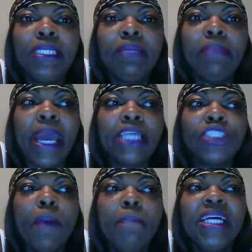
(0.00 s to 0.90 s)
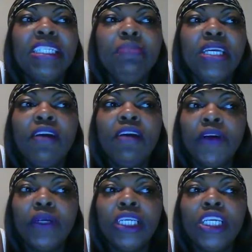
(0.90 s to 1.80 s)
scene match must be
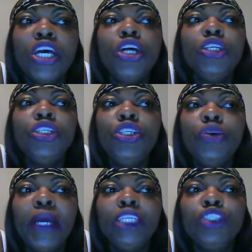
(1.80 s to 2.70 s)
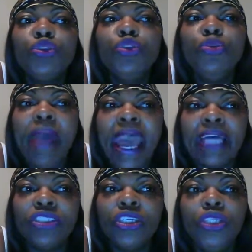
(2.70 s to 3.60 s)
converted to a true
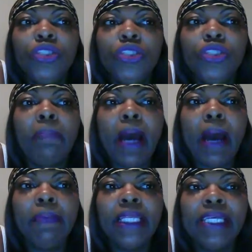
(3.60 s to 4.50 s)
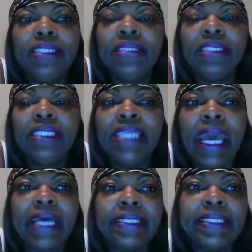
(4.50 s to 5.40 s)
match using population
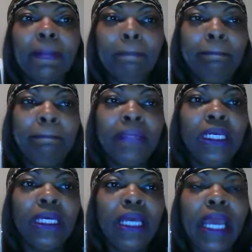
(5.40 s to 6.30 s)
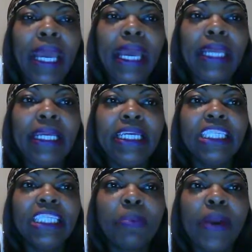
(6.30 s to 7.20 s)
stats and
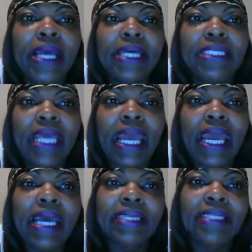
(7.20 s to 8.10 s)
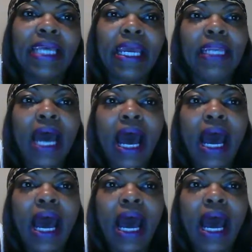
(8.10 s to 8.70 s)
expressed as an